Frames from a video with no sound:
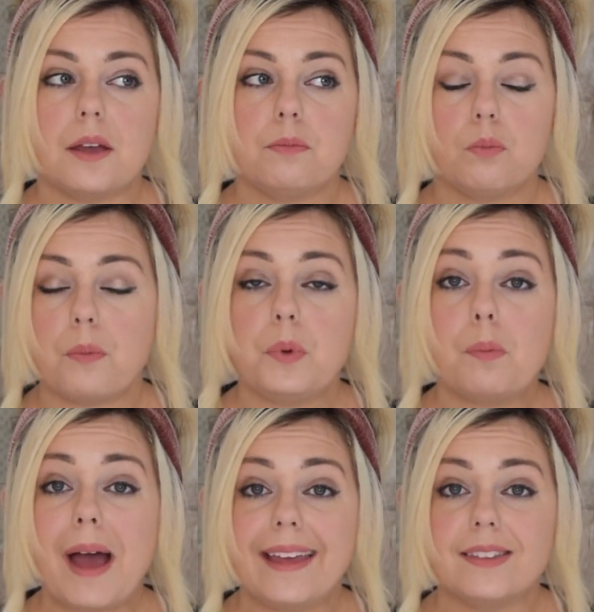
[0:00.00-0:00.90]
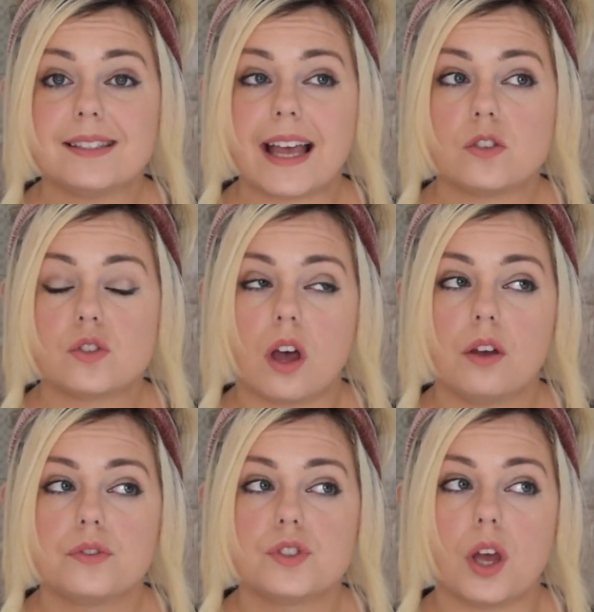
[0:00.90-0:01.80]
when we were paying the debts
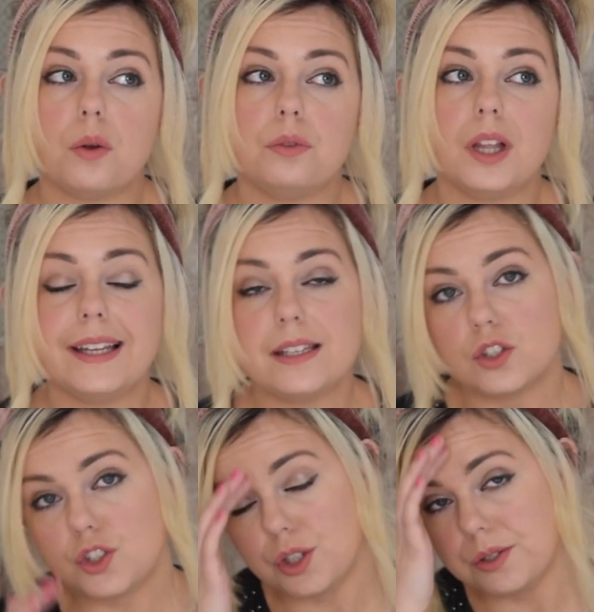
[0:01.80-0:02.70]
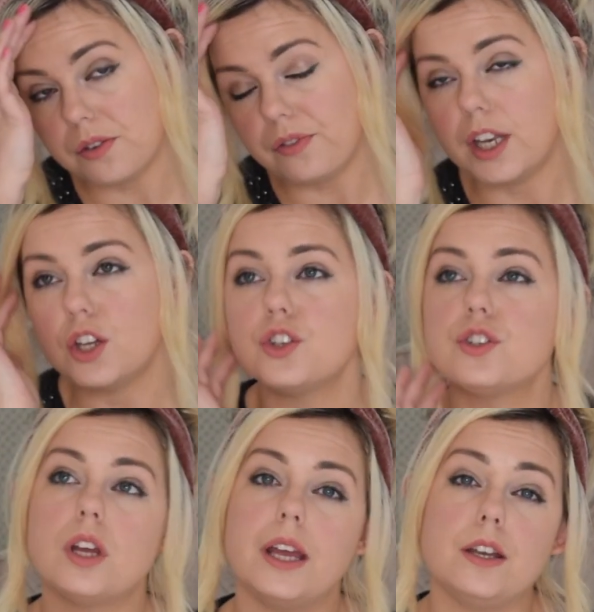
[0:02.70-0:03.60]
off. So the lease is due to
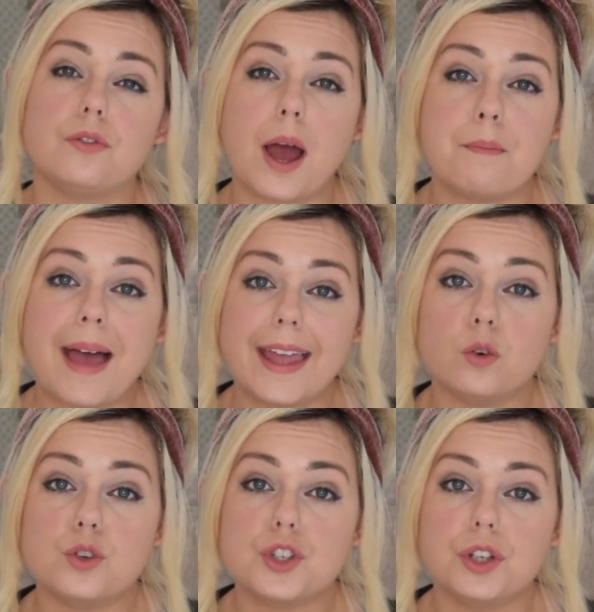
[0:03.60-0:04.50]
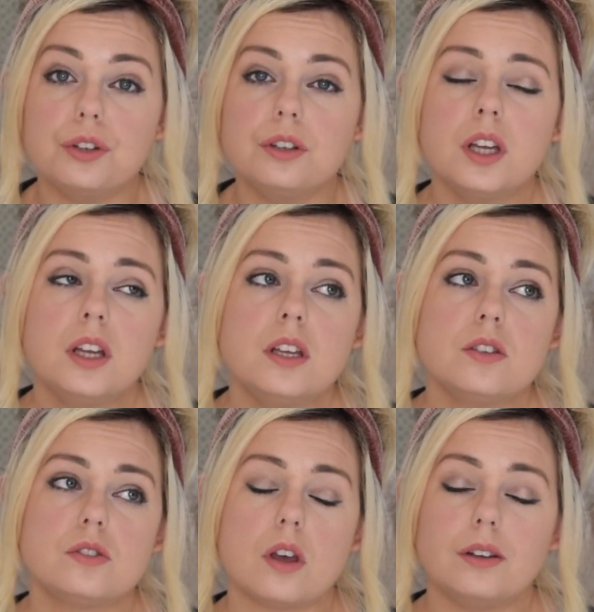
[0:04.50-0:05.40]
finish in around May or June.
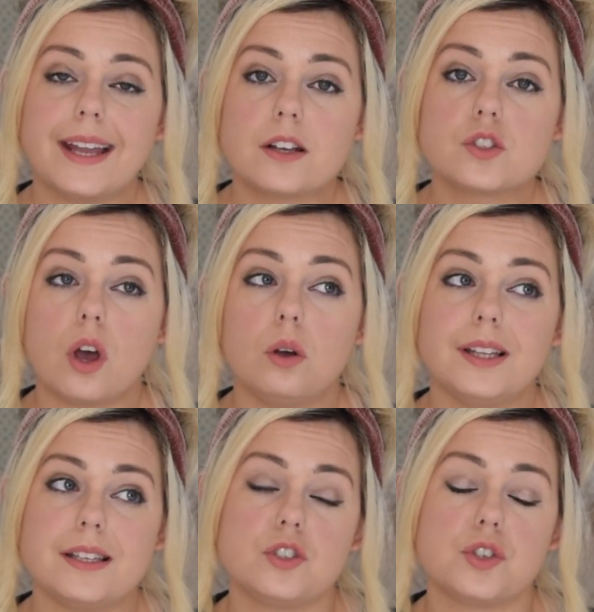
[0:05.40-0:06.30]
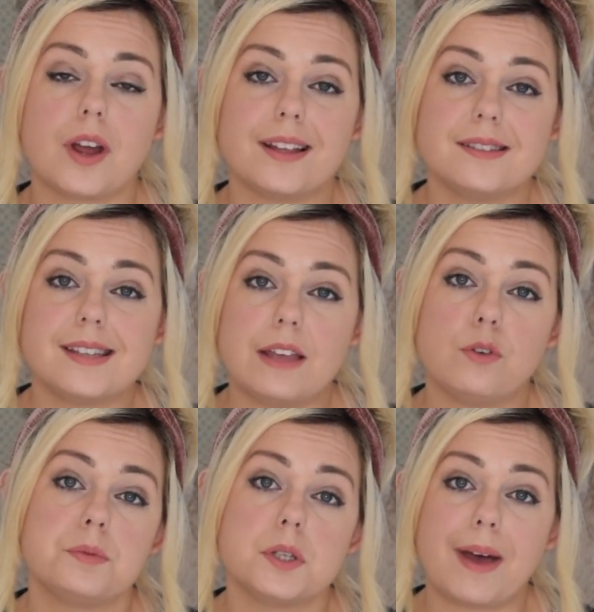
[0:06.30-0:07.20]
So our next goal is to try and save
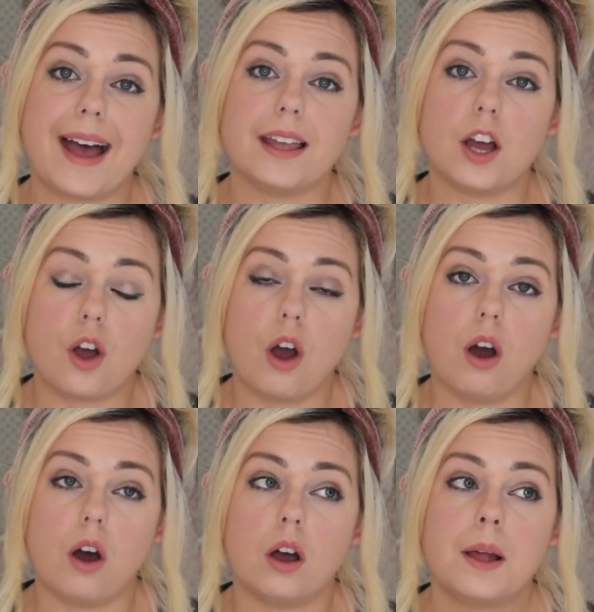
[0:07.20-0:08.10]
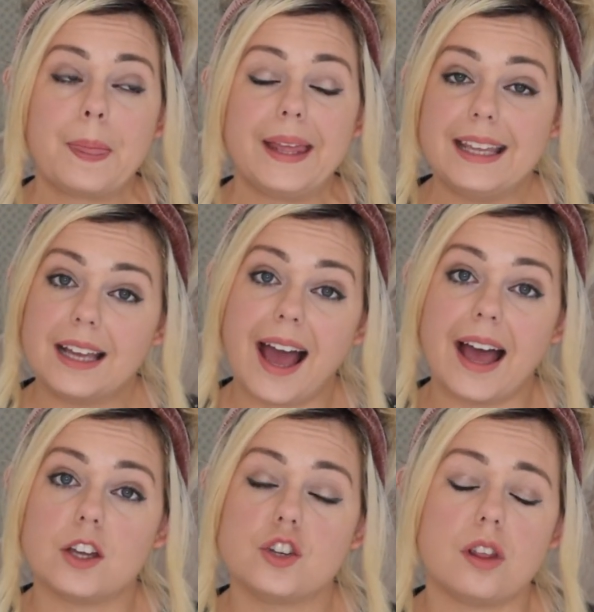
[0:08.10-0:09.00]
up to buy a car in
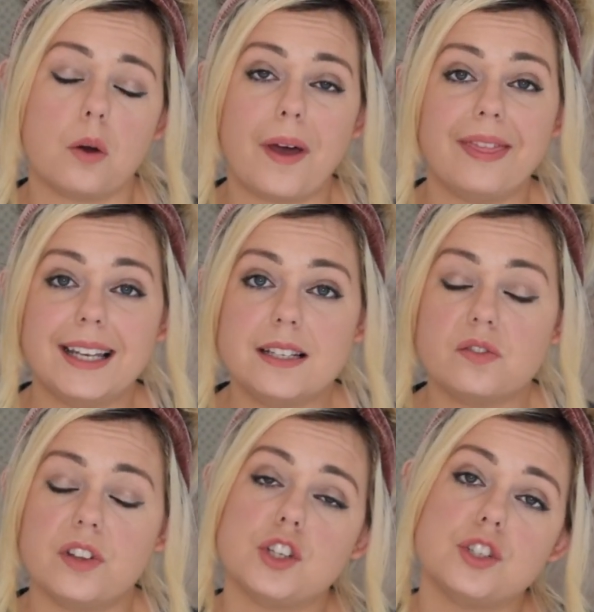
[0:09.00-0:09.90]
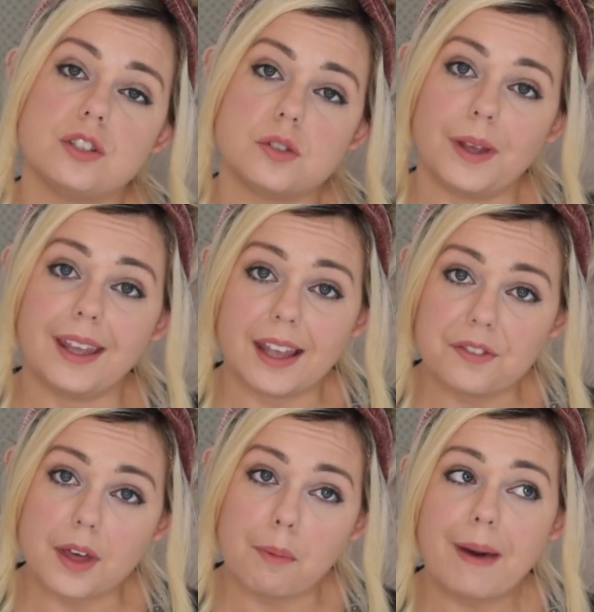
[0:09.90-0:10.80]
cash so that when the lease finishes we can
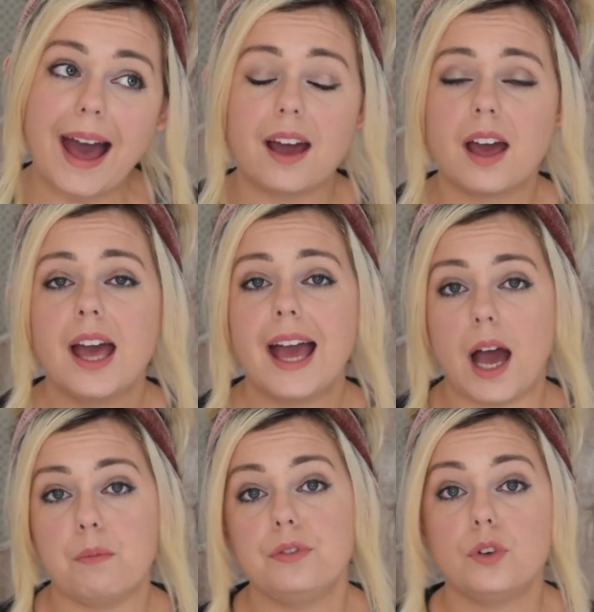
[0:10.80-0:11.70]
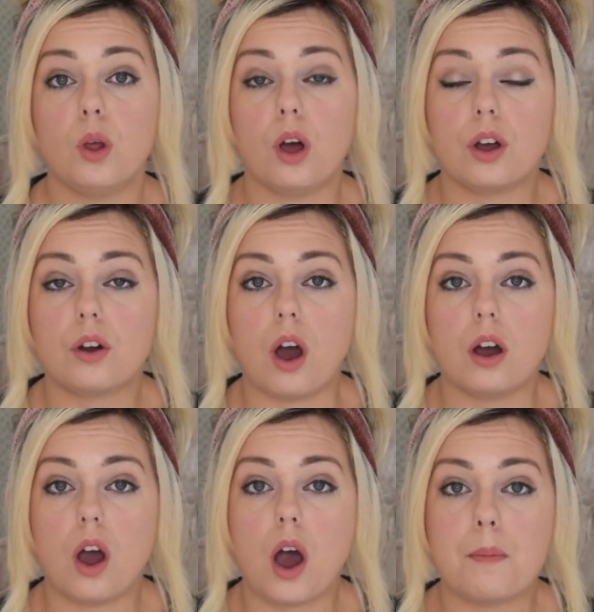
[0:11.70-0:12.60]
give that back and we've no longer got a
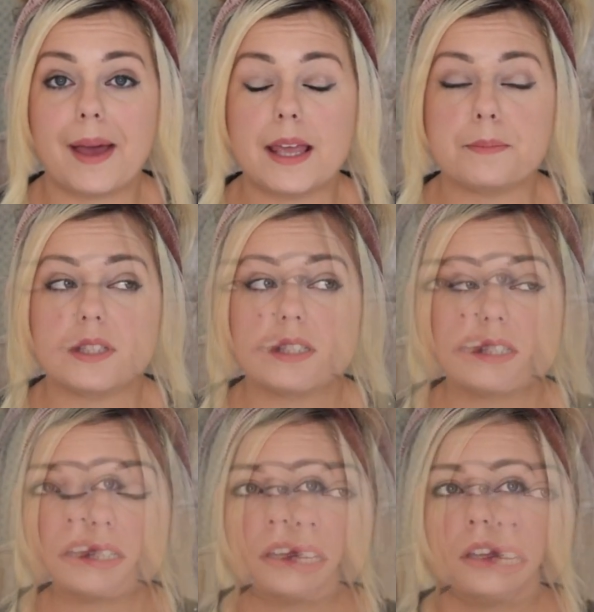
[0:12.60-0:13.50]
car payment.